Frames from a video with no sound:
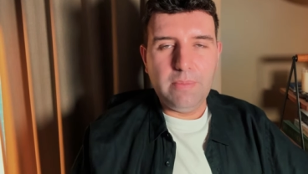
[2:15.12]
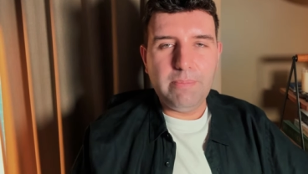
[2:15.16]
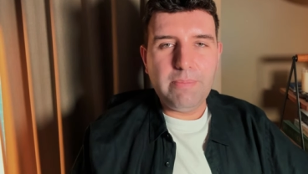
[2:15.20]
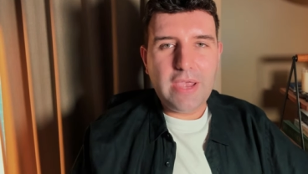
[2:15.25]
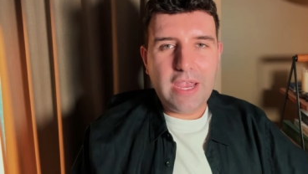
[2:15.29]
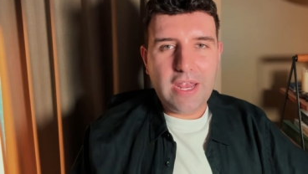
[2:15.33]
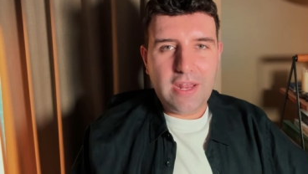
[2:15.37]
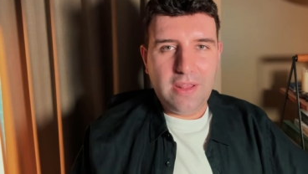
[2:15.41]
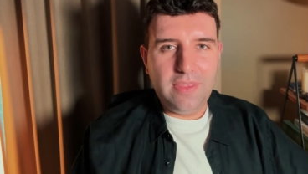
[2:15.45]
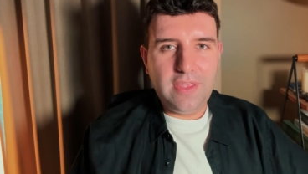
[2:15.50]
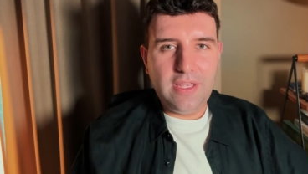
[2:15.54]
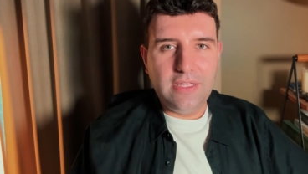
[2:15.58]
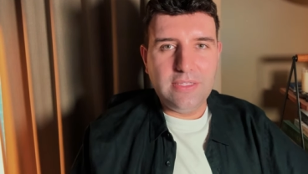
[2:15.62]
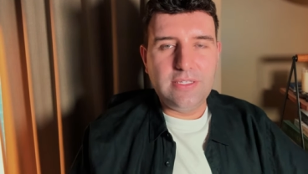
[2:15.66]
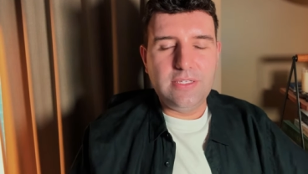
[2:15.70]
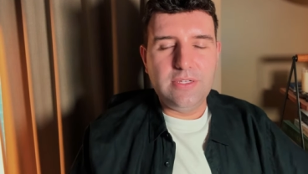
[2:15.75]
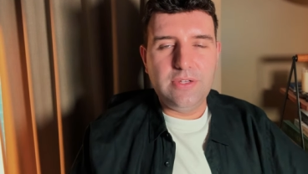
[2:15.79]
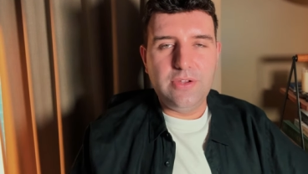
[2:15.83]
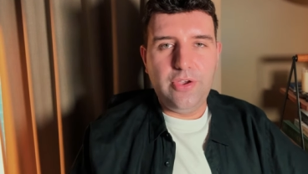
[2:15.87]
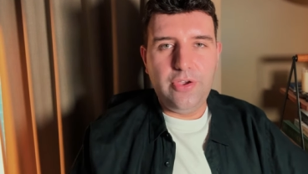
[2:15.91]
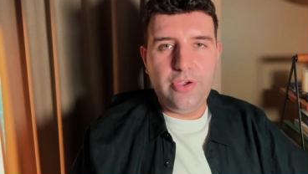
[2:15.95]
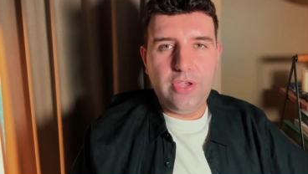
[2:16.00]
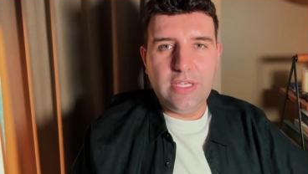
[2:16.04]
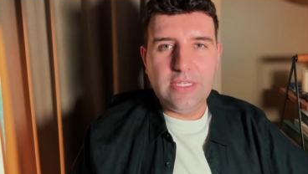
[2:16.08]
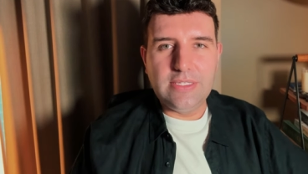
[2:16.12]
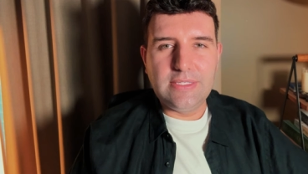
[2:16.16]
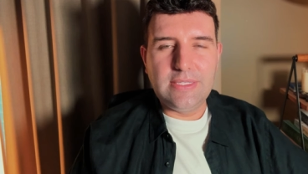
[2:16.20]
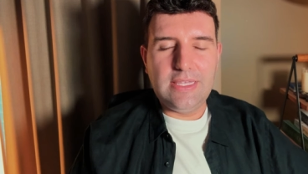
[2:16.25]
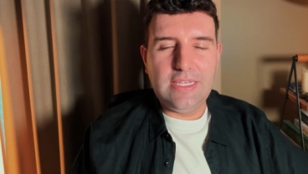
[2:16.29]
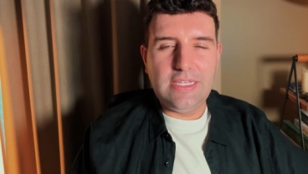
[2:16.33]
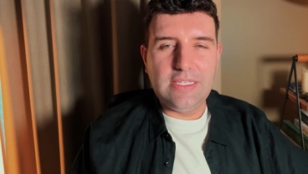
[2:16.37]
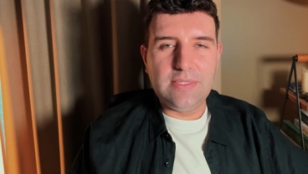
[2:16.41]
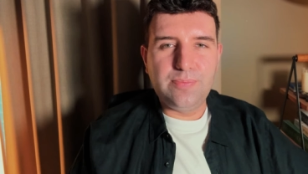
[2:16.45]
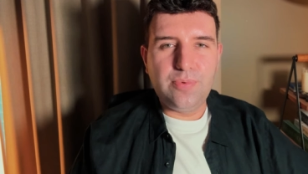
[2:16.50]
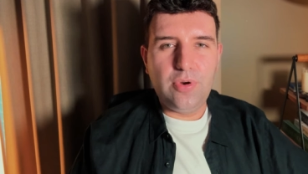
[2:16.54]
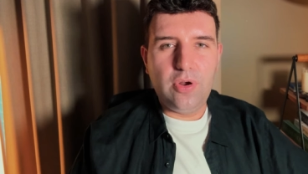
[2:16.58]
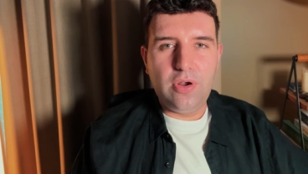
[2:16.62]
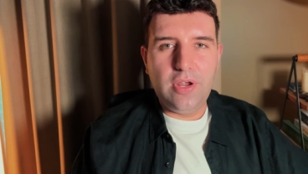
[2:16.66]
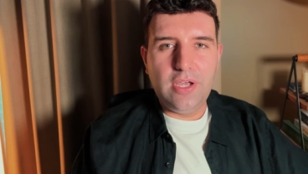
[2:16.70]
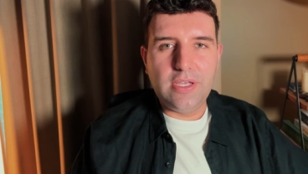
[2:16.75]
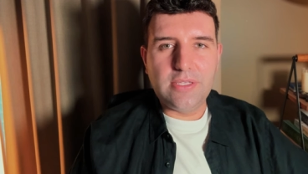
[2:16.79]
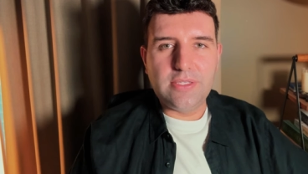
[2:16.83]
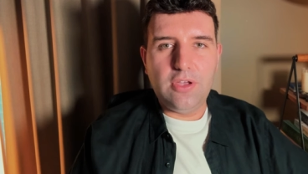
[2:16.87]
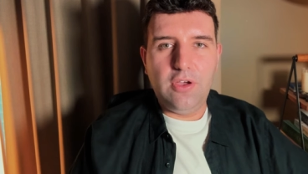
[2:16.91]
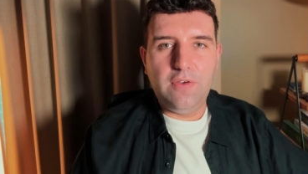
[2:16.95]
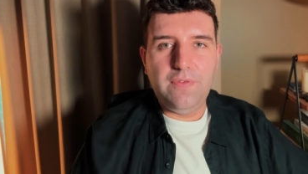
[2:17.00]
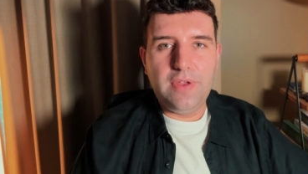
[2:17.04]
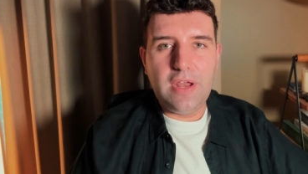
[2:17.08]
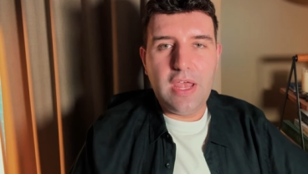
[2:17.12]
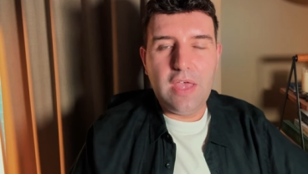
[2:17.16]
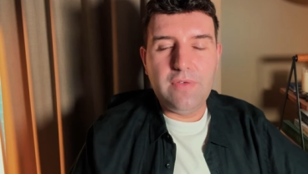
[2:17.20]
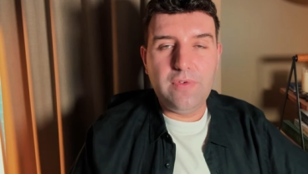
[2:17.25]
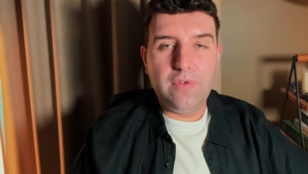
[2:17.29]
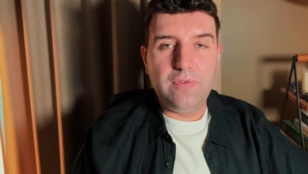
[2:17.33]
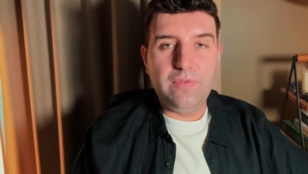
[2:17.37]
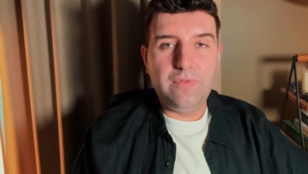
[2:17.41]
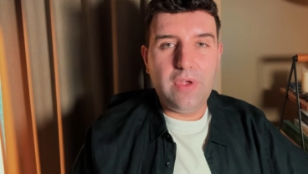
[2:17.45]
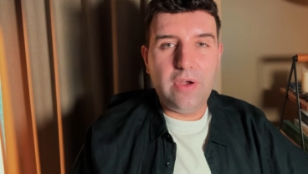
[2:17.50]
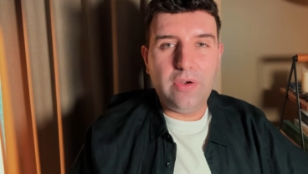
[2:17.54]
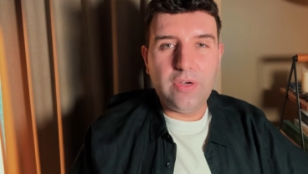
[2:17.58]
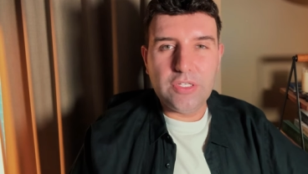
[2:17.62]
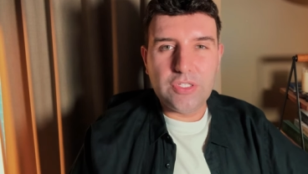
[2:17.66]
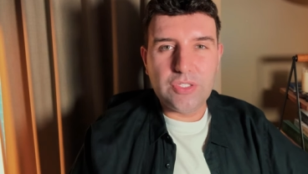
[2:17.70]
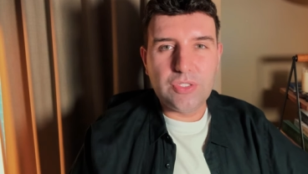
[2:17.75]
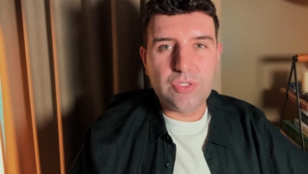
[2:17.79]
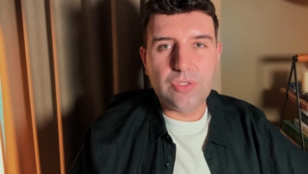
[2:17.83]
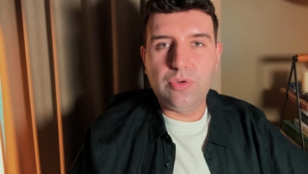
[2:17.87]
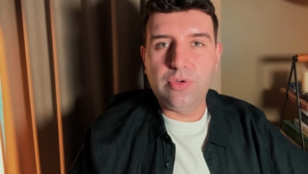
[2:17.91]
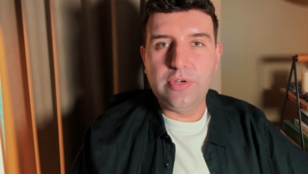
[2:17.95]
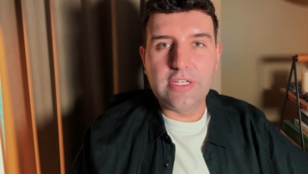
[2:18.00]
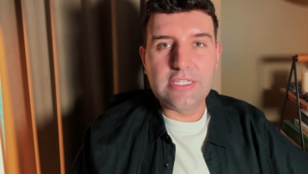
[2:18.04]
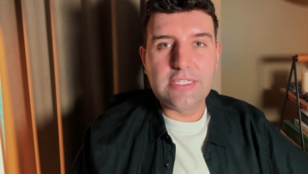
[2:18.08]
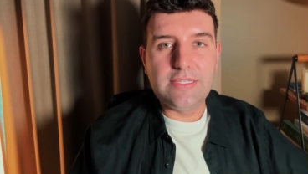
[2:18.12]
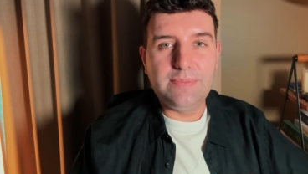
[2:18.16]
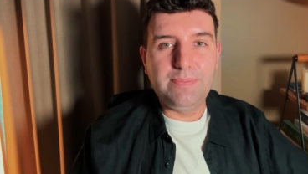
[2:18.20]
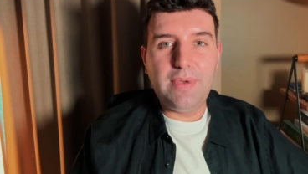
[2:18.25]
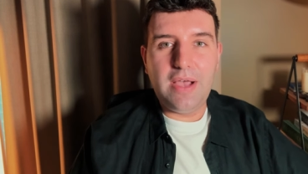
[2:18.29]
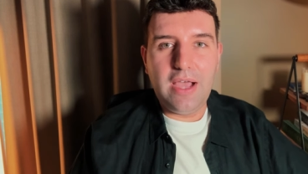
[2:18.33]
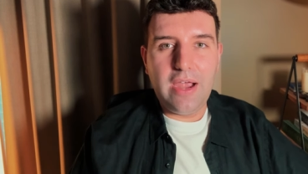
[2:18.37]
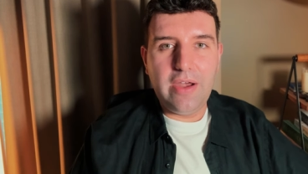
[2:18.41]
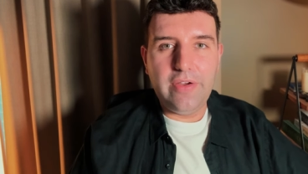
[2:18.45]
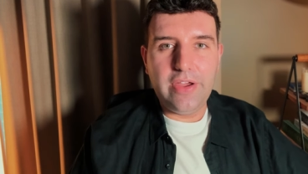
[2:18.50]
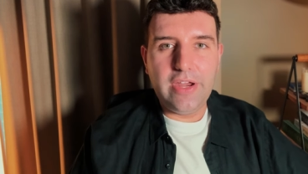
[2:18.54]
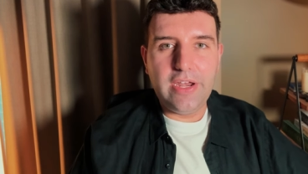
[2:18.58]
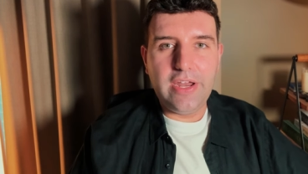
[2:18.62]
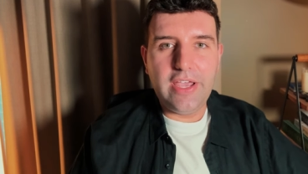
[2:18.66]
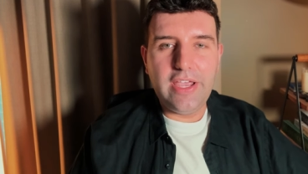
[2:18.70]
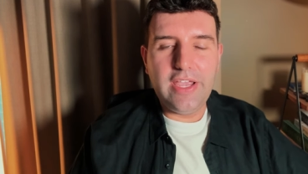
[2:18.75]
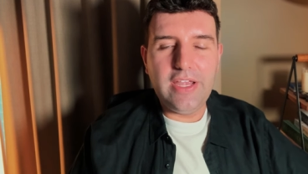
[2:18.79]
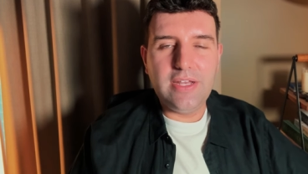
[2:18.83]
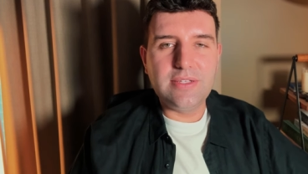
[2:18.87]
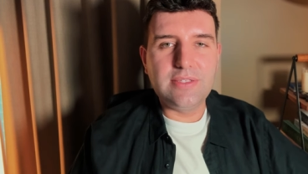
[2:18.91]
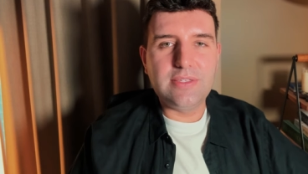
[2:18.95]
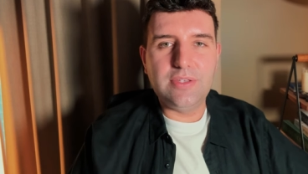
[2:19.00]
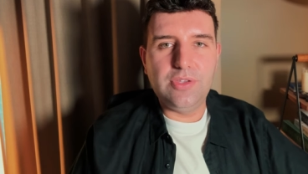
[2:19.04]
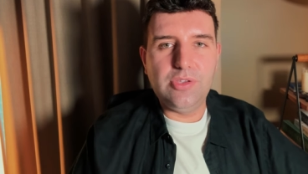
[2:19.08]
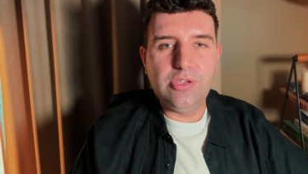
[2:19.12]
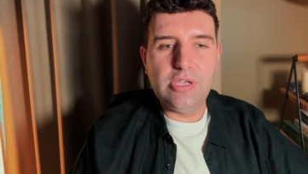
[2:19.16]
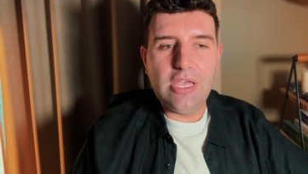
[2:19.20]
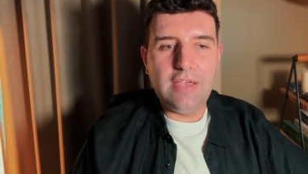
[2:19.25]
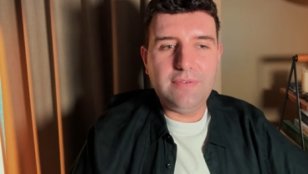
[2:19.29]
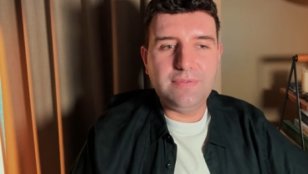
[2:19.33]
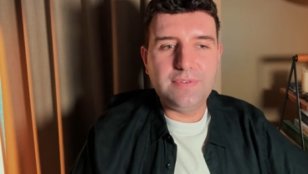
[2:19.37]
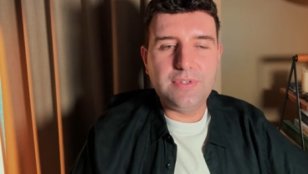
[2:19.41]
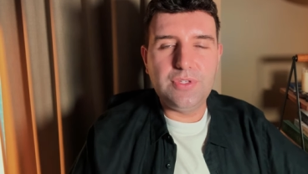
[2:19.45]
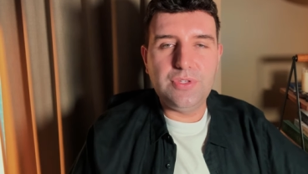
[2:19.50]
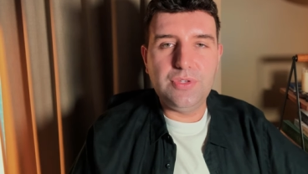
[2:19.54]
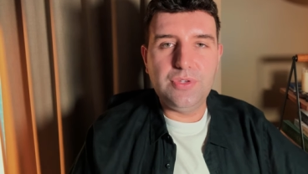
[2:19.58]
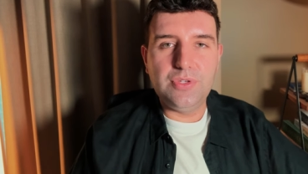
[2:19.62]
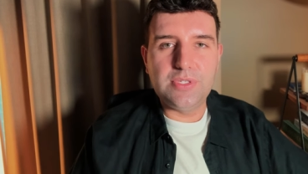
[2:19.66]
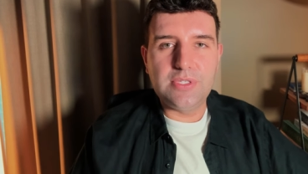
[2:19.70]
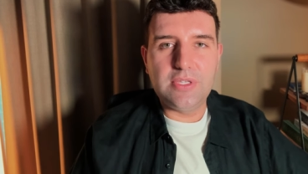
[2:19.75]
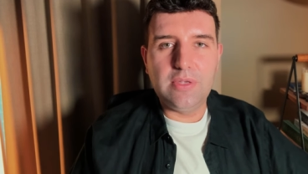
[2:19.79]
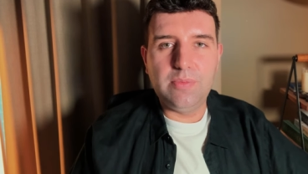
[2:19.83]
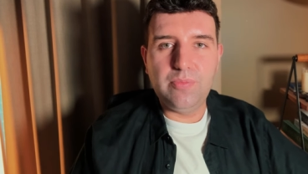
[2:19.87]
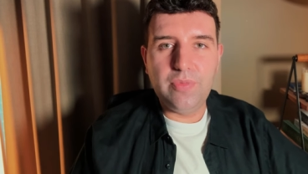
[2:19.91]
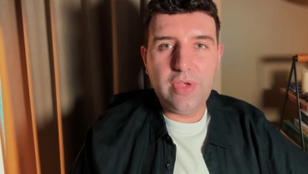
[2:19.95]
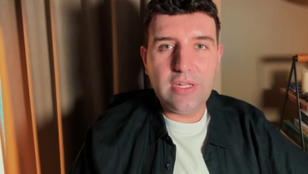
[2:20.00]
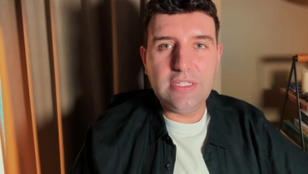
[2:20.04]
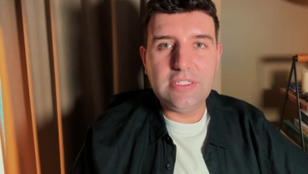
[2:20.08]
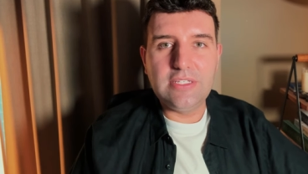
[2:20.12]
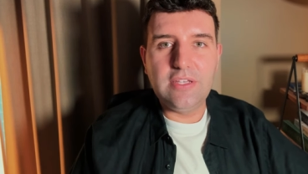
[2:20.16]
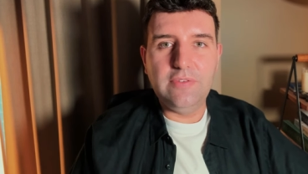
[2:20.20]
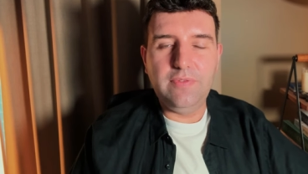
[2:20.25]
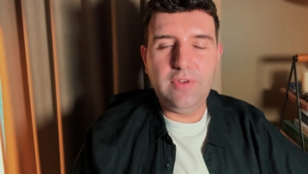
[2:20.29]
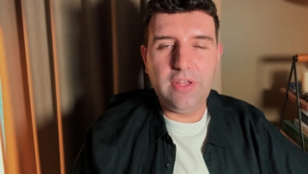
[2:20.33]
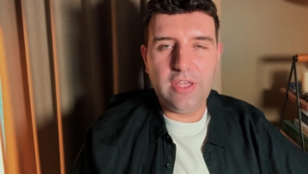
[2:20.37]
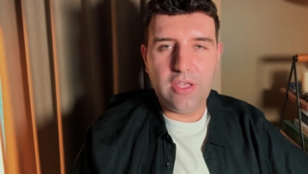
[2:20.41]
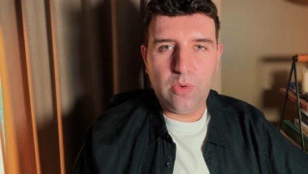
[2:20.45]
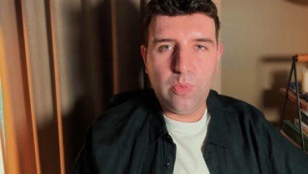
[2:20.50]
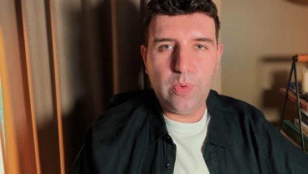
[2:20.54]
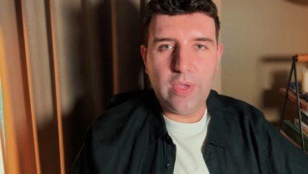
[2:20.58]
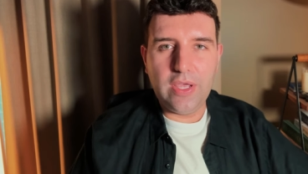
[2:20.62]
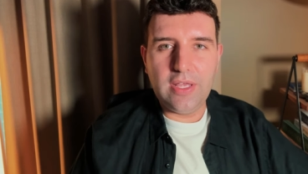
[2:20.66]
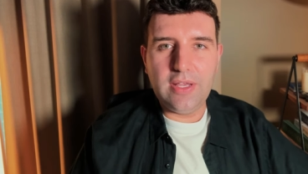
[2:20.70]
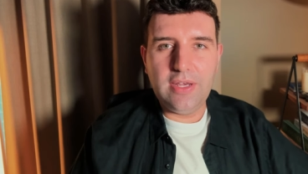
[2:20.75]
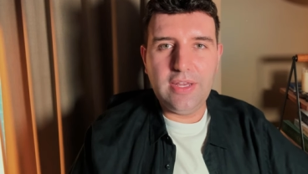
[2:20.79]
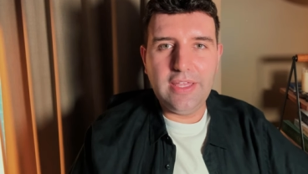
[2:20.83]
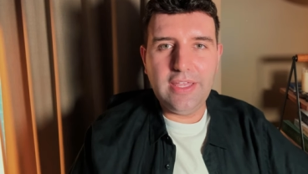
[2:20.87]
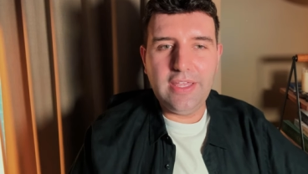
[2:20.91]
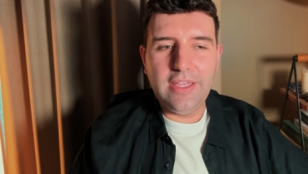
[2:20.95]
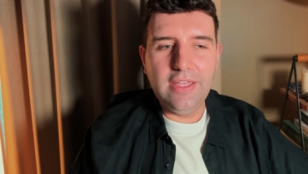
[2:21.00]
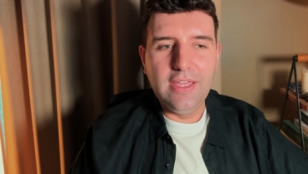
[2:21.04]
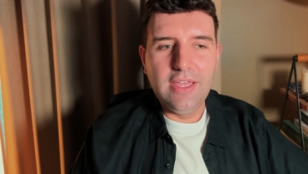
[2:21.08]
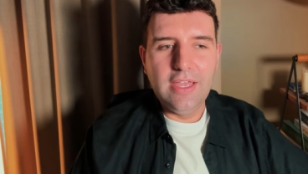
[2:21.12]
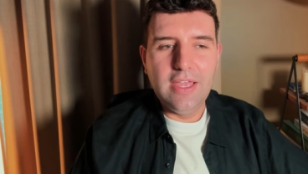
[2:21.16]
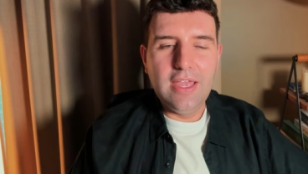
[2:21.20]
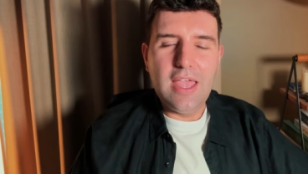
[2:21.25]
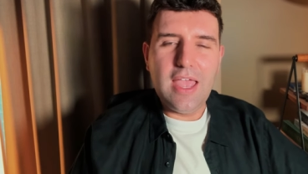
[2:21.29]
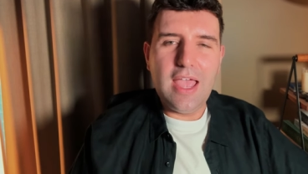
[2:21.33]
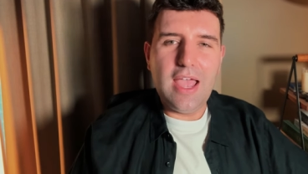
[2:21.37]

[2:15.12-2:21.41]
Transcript: The main thing to note is these products often have a very short expiry date, so you have to use them relatively quickly,